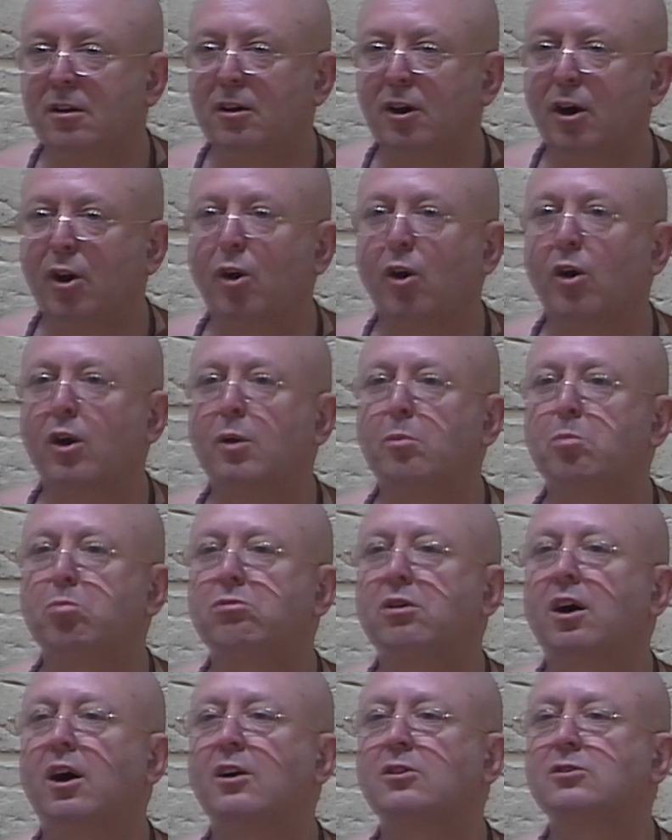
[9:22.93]
And on a
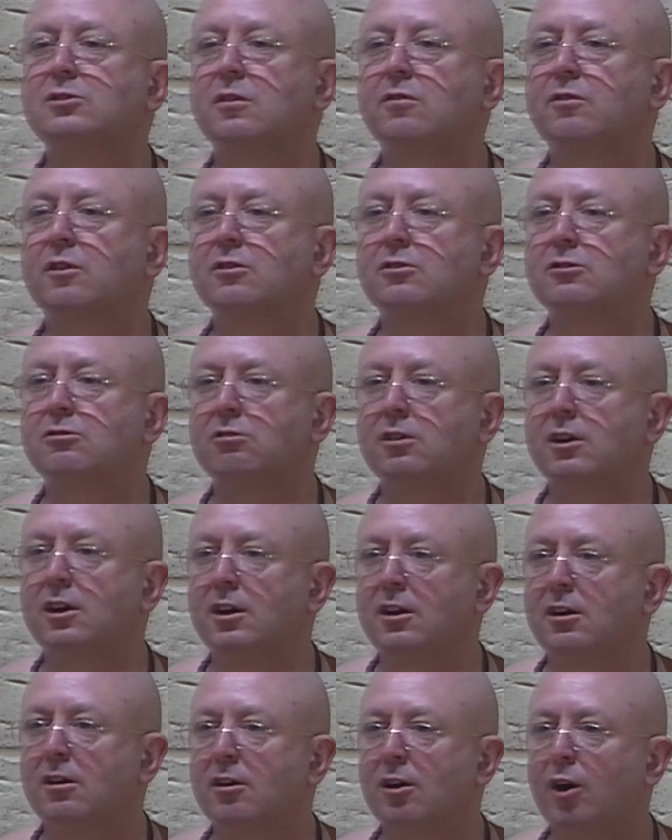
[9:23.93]
branch of the
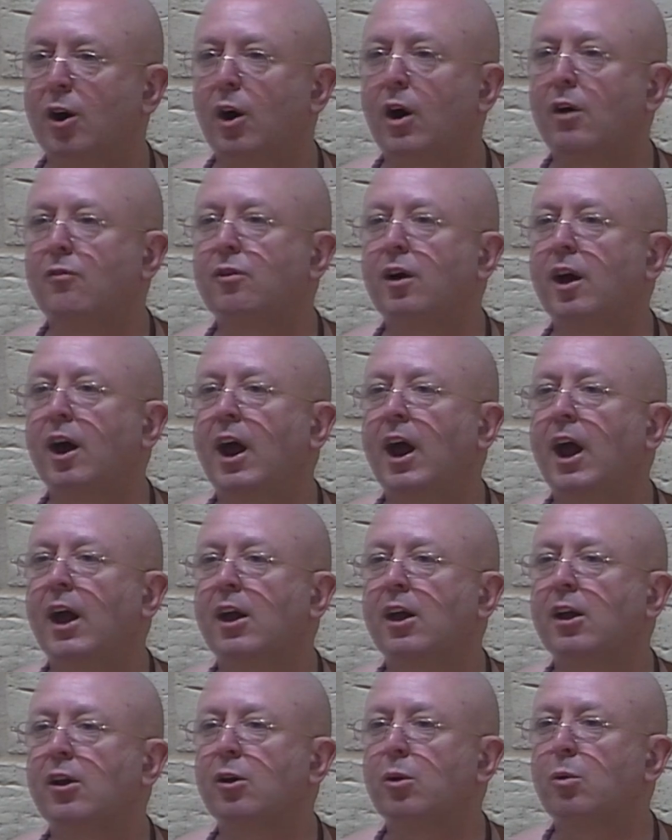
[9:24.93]
tree,
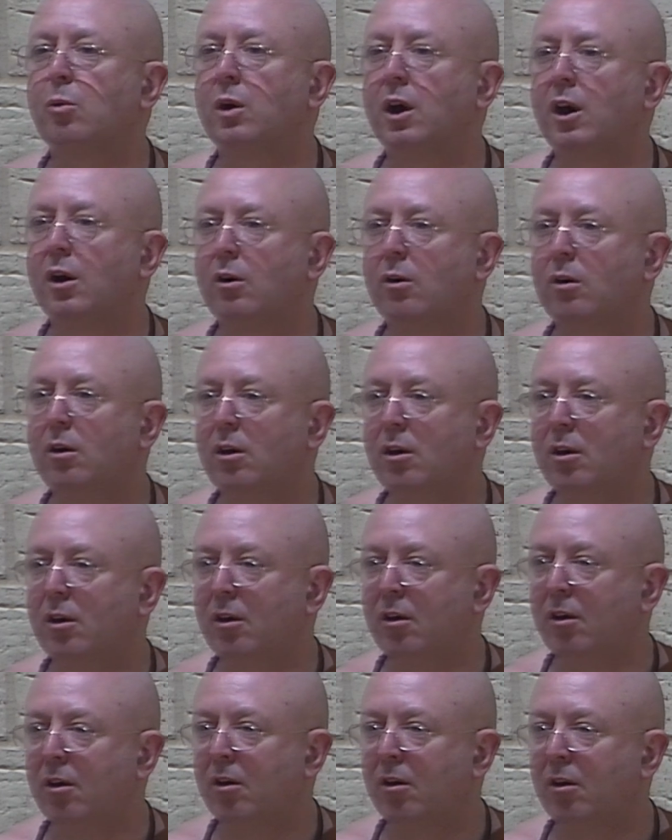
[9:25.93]
overhanging the well,
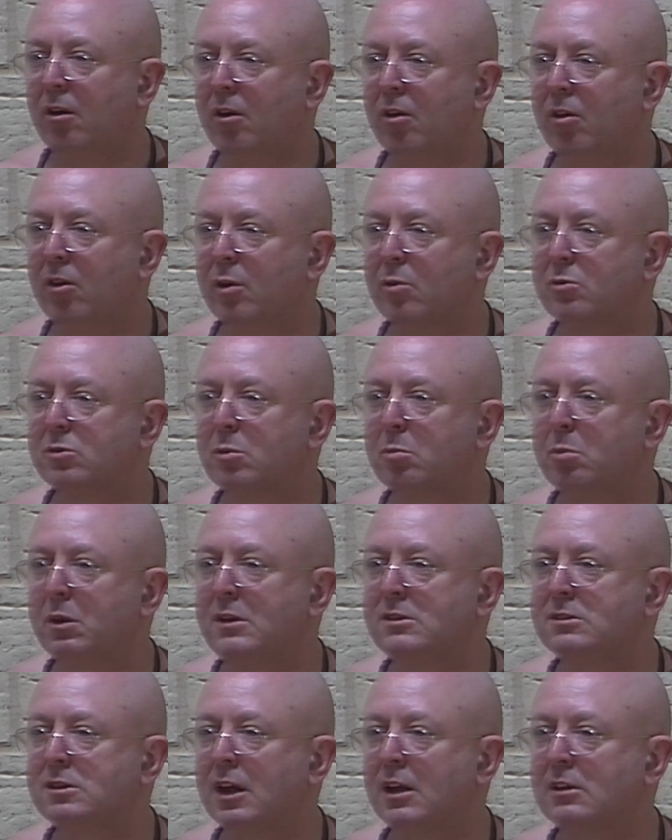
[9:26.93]
there was a
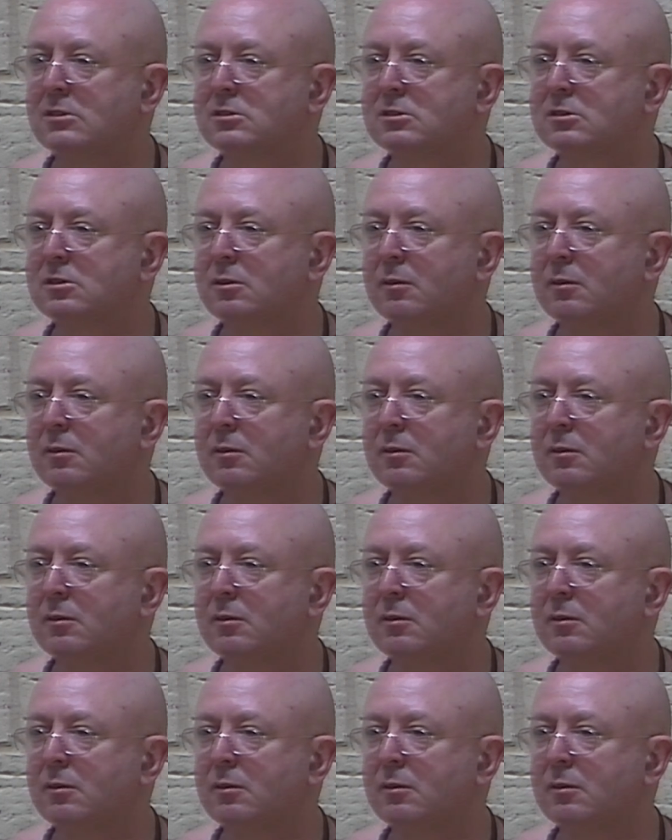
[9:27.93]
bee's nest.